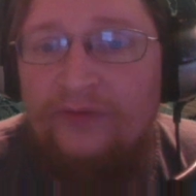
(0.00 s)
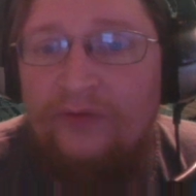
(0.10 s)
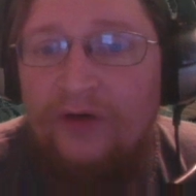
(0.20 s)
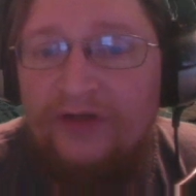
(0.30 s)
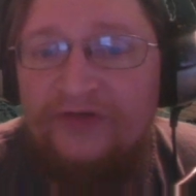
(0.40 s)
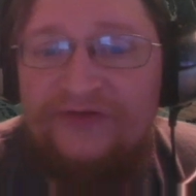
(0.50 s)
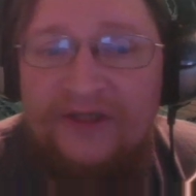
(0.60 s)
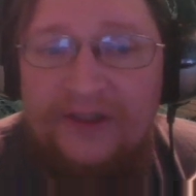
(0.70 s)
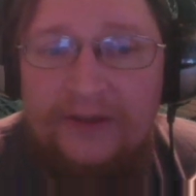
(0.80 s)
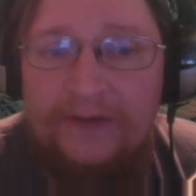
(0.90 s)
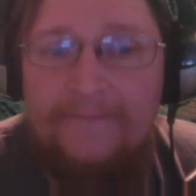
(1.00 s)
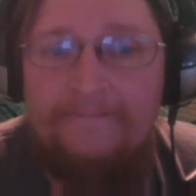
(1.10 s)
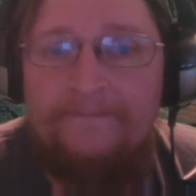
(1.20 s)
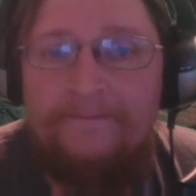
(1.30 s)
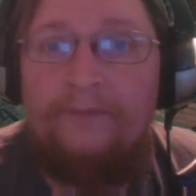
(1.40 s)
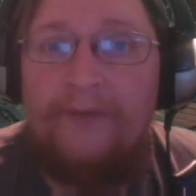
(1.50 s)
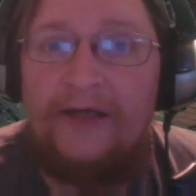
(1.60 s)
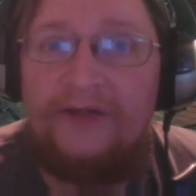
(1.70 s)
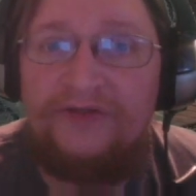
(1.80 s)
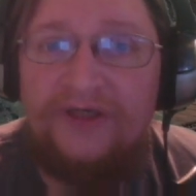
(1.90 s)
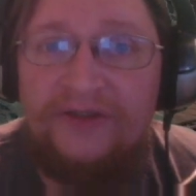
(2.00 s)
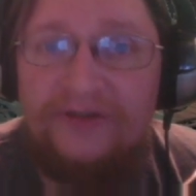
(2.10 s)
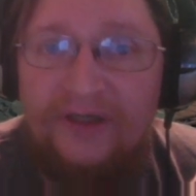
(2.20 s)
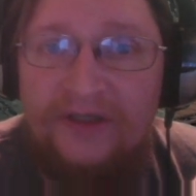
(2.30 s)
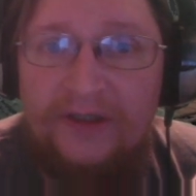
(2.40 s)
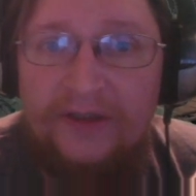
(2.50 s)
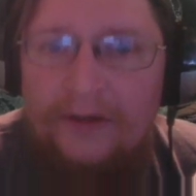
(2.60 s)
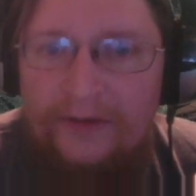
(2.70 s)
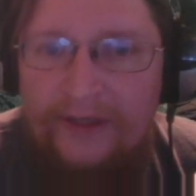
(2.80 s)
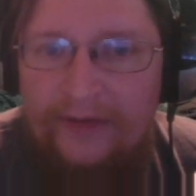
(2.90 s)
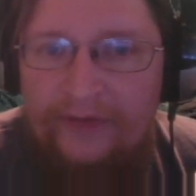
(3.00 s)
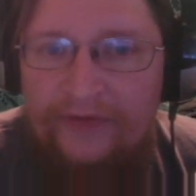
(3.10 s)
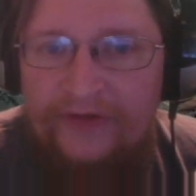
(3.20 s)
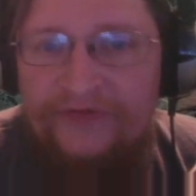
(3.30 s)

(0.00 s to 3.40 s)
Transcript: water skin. Battle Tartare. Now this